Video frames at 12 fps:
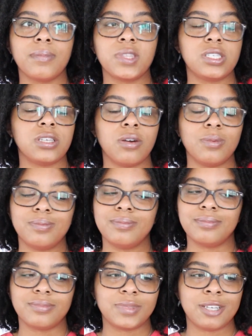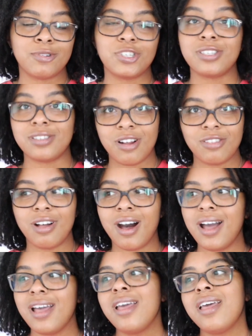So it was just a
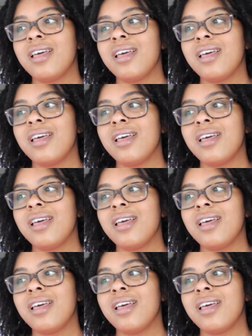lot.